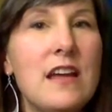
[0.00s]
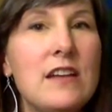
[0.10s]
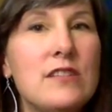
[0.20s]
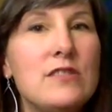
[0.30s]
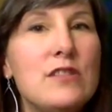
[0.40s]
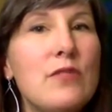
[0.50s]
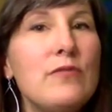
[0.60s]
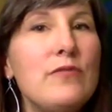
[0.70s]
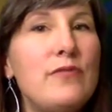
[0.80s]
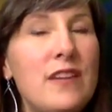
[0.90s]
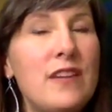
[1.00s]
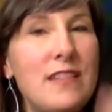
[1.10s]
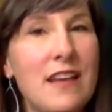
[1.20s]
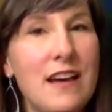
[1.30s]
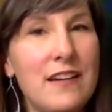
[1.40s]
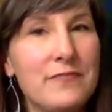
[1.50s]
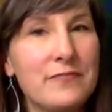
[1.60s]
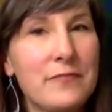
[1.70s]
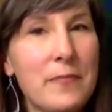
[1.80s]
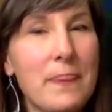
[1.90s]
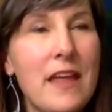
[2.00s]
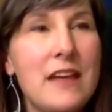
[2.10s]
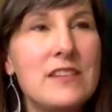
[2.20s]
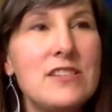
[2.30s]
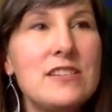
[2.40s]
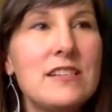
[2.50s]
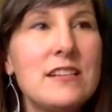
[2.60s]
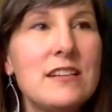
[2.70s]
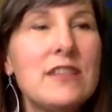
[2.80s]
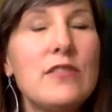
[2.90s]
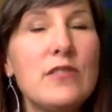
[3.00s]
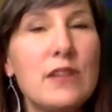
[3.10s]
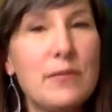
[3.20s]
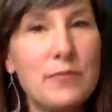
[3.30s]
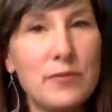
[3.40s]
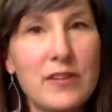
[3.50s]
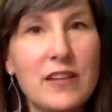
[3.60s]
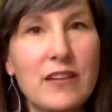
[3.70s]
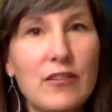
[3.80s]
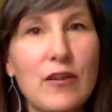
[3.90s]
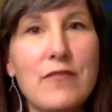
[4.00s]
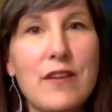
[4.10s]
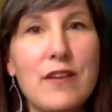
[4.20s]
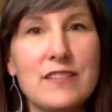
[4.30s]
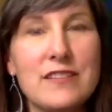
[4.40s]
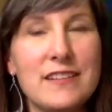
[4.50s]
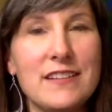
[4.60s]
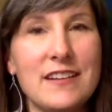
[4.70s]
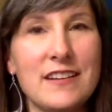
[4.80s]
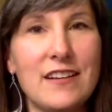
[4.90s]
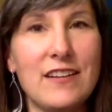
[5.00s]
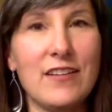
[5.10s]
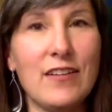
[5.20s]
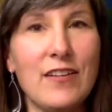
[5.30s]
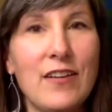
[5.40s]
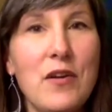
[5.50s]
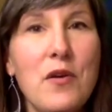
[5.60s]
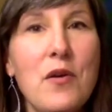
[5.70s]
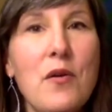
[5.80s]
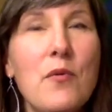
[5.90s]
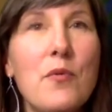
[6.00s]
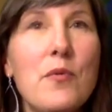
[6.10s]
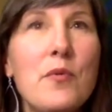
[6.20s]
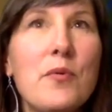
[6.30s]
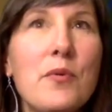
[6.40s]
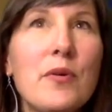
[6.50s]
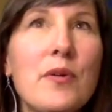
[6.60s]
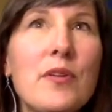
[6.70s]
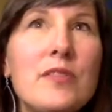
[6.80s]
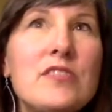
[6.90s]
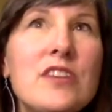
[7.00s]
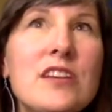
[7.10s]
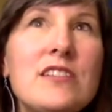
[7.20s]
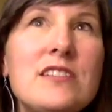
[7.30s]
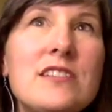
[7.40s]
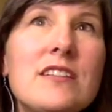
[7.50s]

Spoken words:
don't feed that. And just, you can employ the gray rock technique here, or just